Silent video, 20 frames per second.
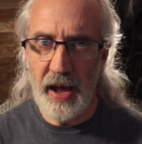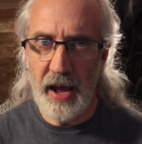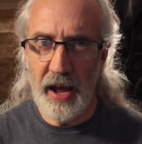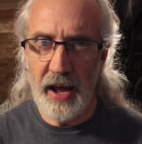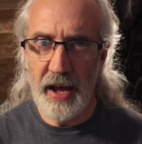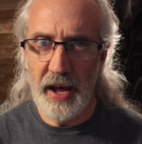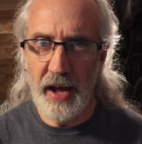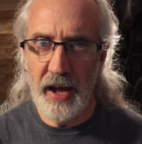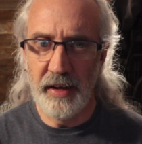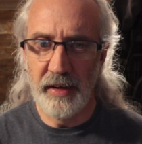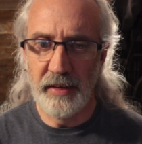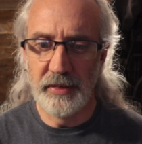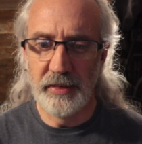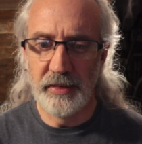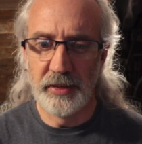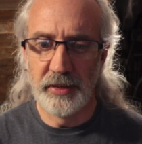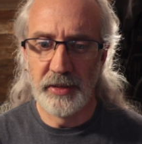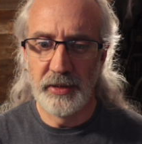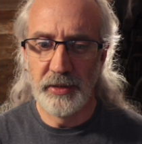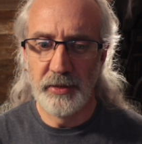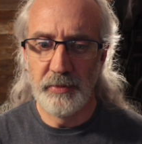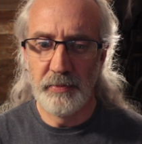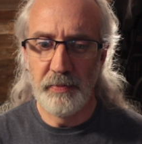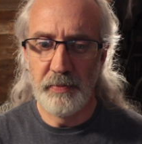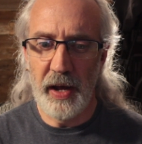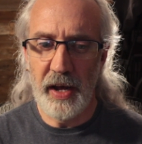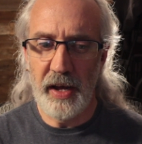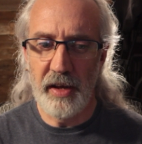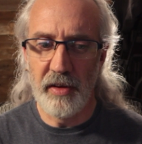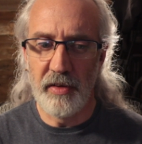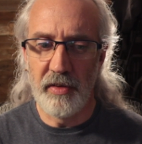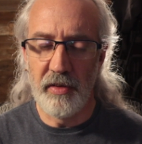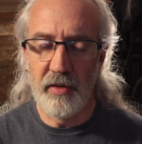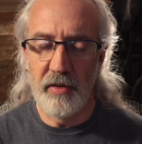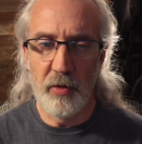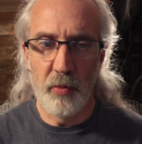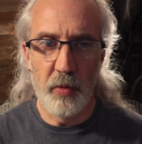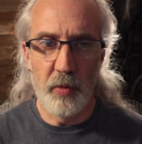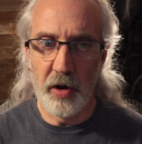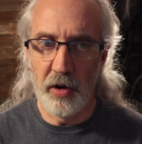and make it
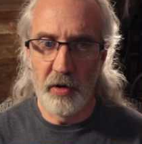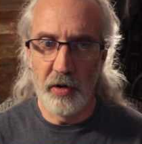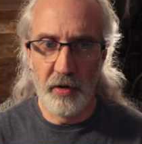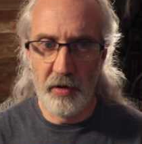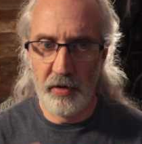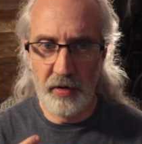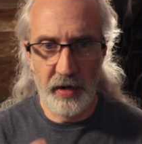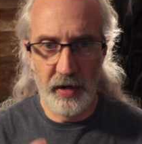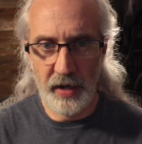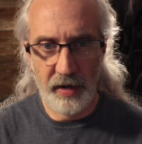to where